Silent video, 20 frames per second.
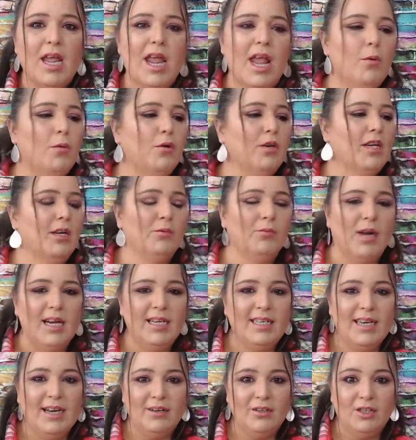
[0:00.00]
and we'll get
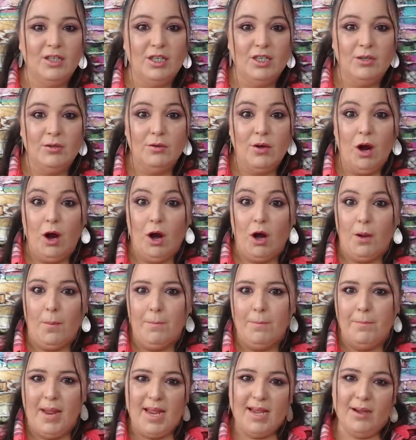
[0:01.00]
right down to our
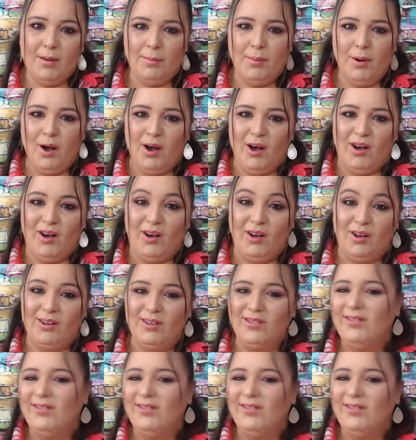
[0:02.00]
makeup haul.